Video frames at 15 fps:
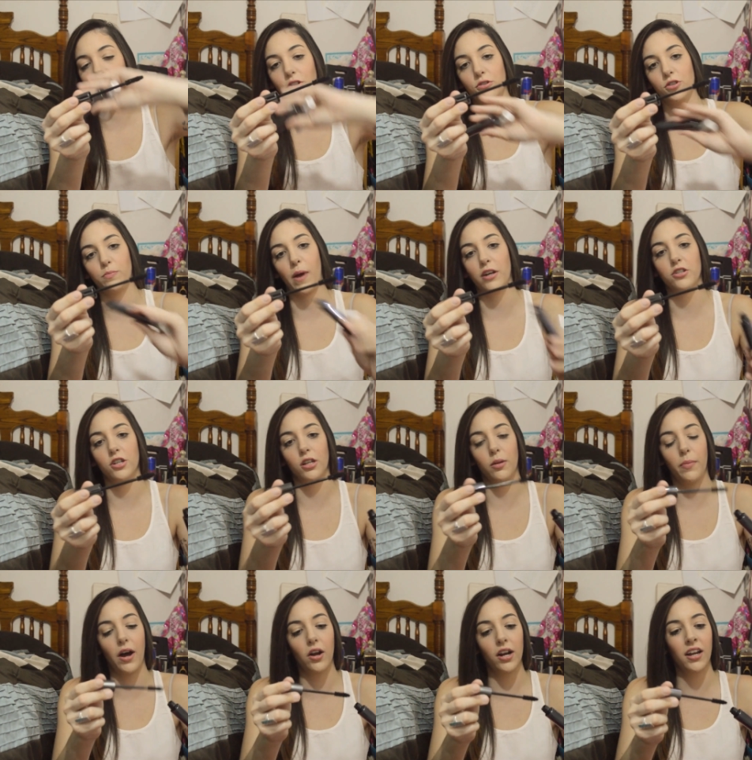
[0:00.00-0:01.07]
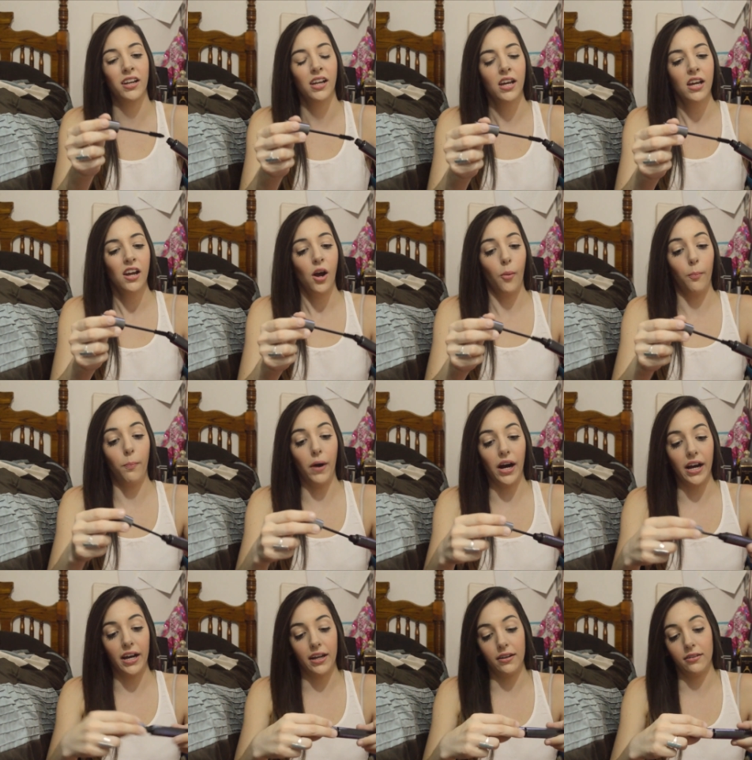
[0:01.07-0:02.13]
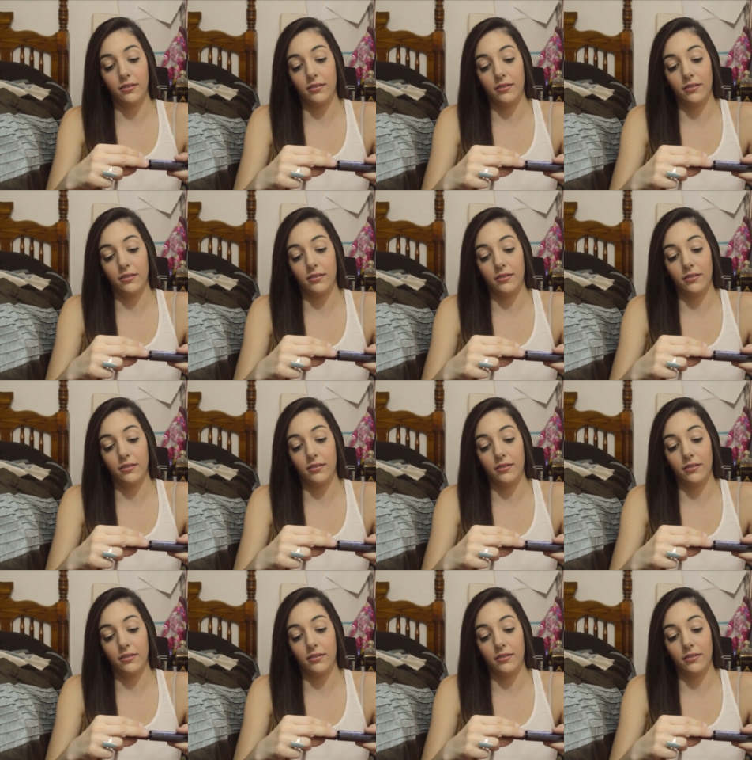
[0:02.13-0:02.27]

too special about it, but